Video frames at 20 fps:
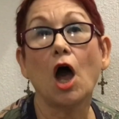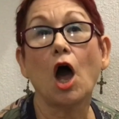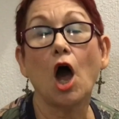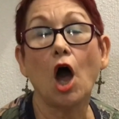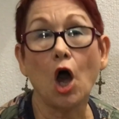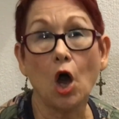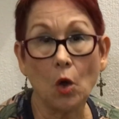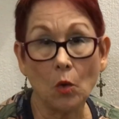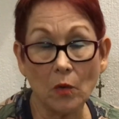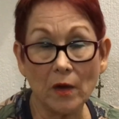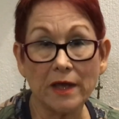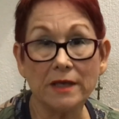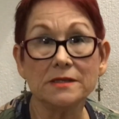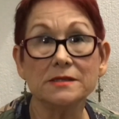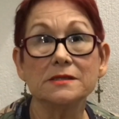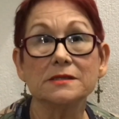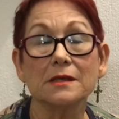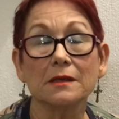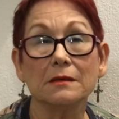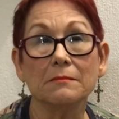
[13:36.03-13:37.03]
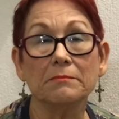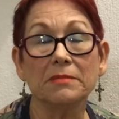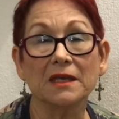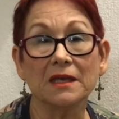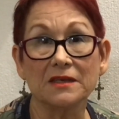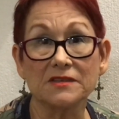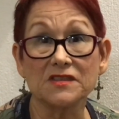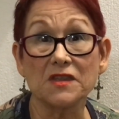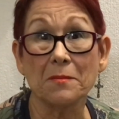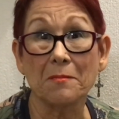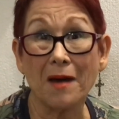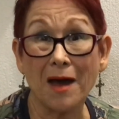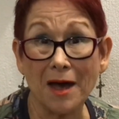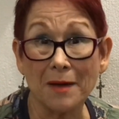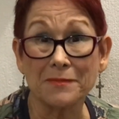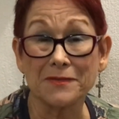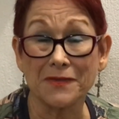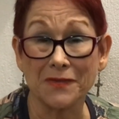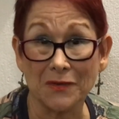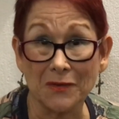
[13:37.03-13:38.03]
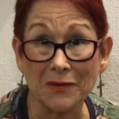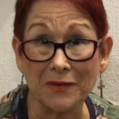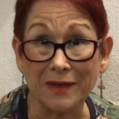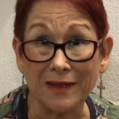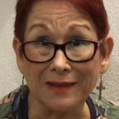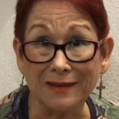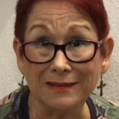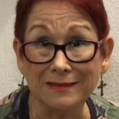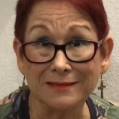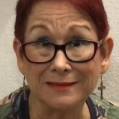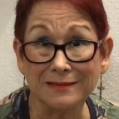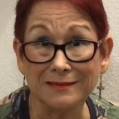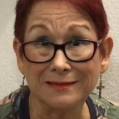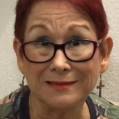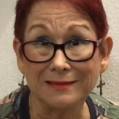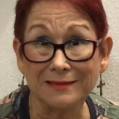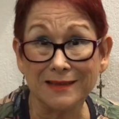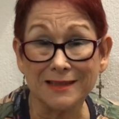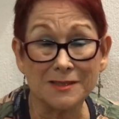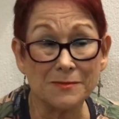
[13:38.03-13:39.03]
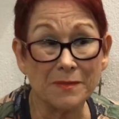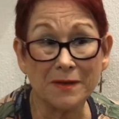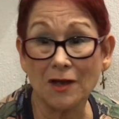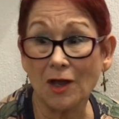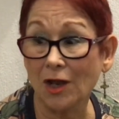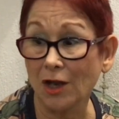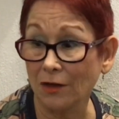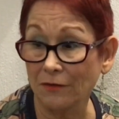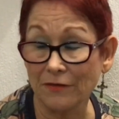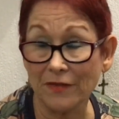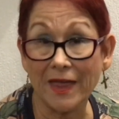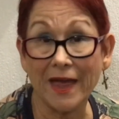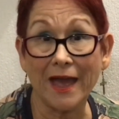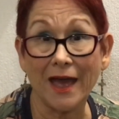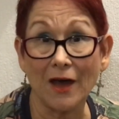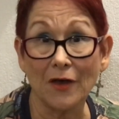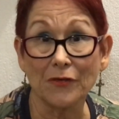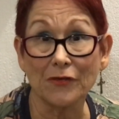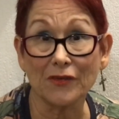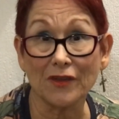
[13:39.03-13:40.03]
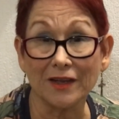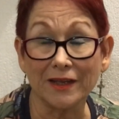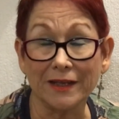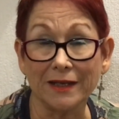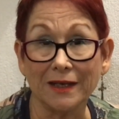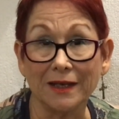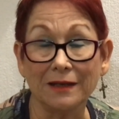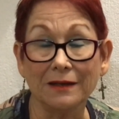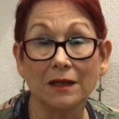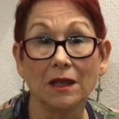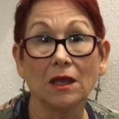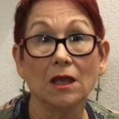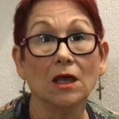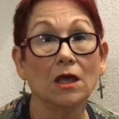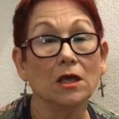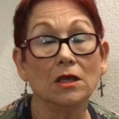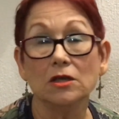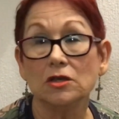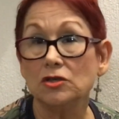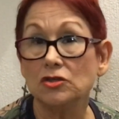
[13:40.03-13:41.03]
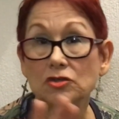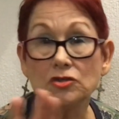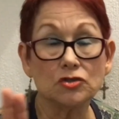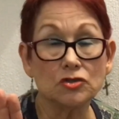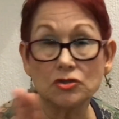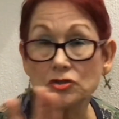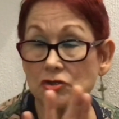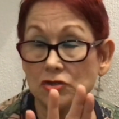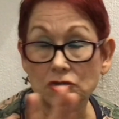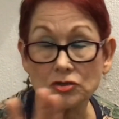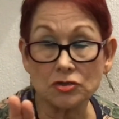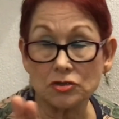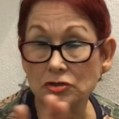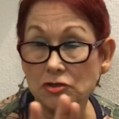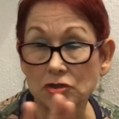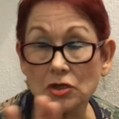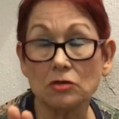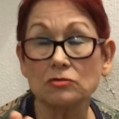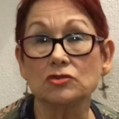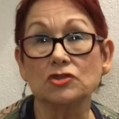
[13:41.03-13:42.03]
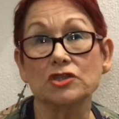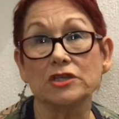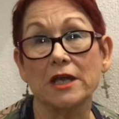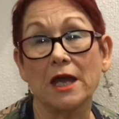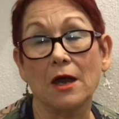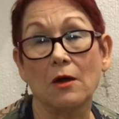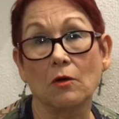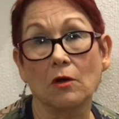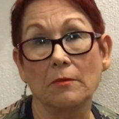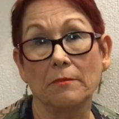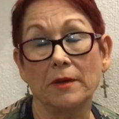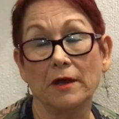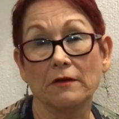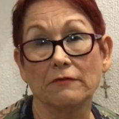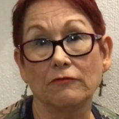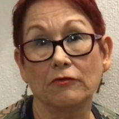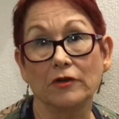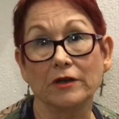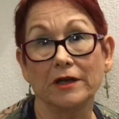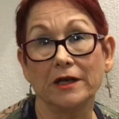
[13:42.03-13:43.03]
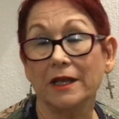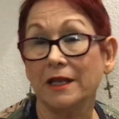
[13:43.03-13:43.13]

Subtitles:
Always, because the mop's dirty. It's been all over the house cleaning. Don't shower barefooted.